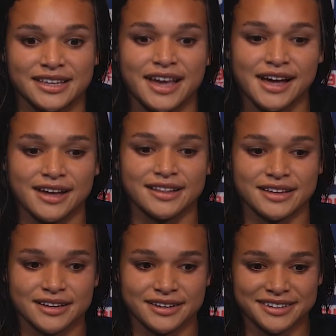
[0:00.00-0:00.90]
Yeah, I
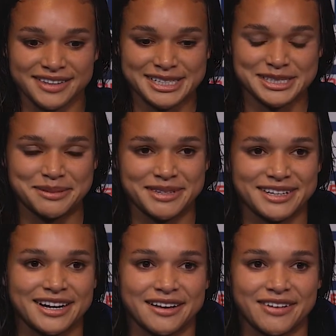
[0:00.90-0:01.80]
think that's something
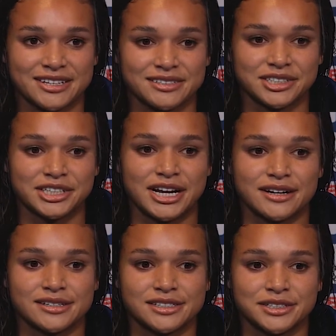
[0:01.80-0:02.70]
that I've had to learn how
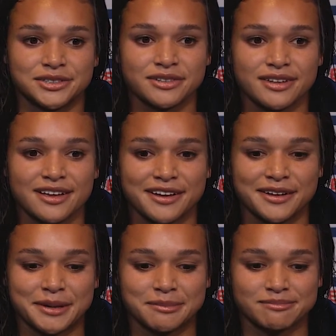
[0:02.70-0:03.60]
to do,
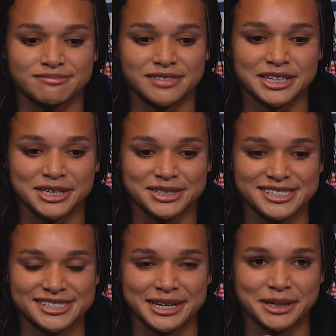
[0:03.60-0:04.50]
you know,
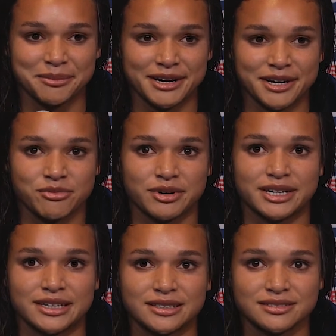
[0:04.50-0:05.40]
to celebrate
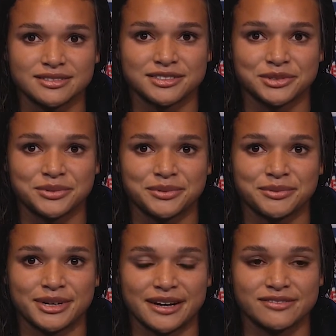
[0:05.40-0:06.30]

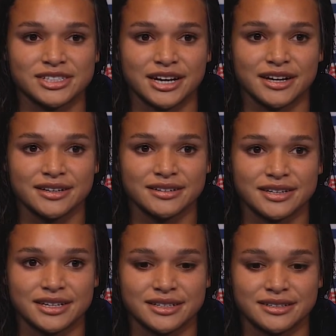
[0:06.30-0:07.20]
what I've done
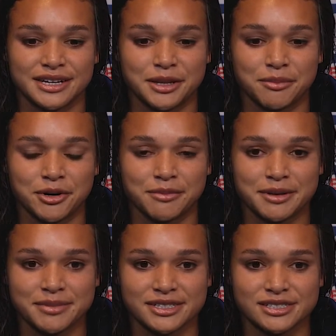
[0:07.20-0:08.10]
in the
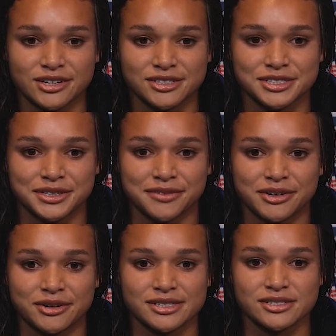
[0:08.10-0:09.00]
moment, but to also
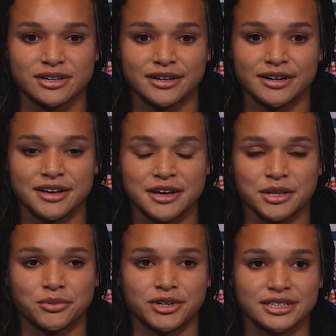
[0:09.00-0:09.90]
focus on
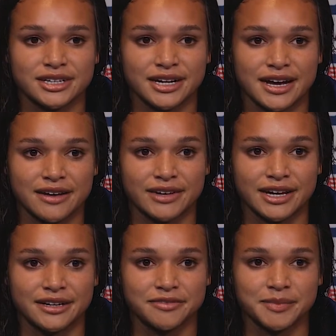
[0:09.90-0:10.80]
the work that I have
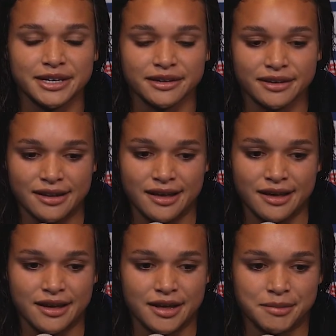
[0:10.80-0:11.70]
ahead of me.
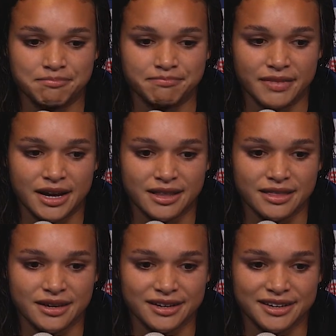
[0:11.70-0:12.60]
I
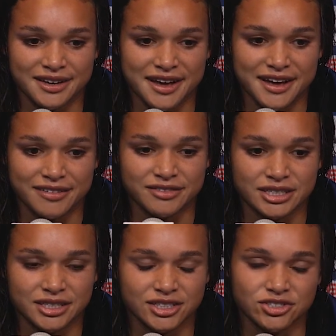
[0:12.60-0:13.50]
think I've
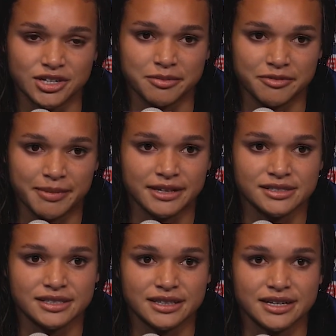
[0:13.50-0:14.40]
done a good job of
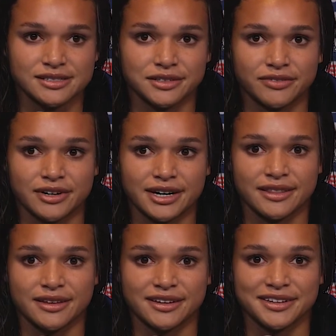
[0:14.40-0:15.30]
balancing that so far. I
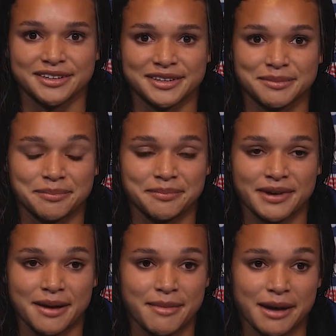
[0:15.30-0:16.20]
think
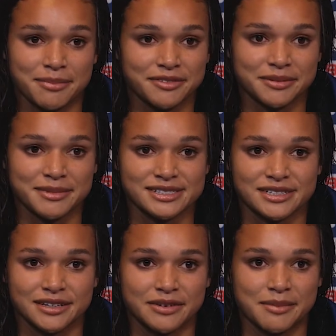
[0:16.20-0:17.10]
I'm happy for
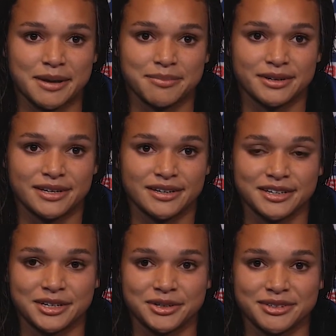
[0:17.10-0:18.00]
myself. I'm happy,
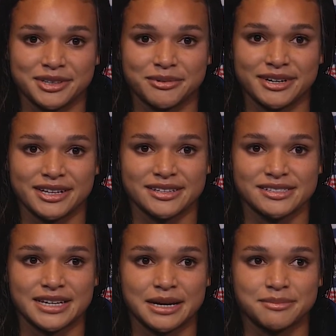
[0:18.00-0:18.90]
you know, with the way that
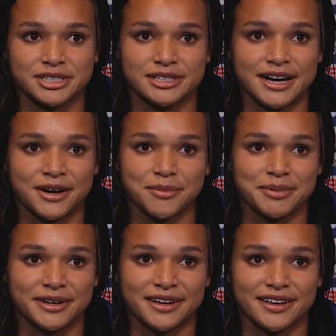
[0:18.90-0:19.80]
this game turned out,
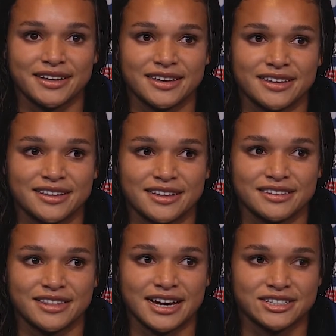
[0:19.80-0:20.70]
but
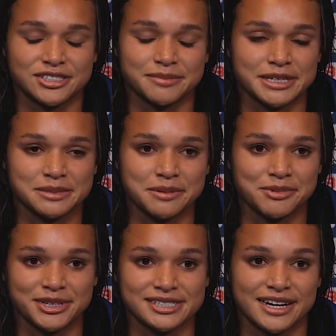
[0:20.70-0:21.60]
that just makes me
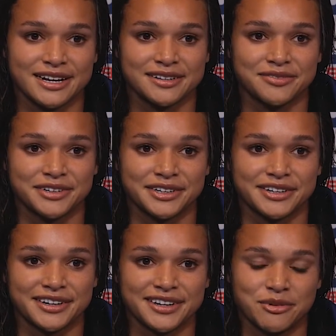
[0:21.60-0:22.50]
more excited for
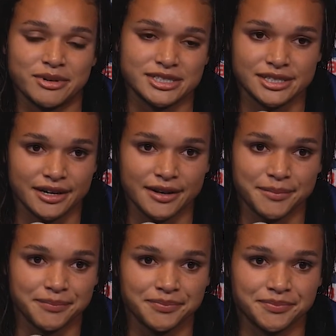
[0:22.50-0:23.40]
what's to come.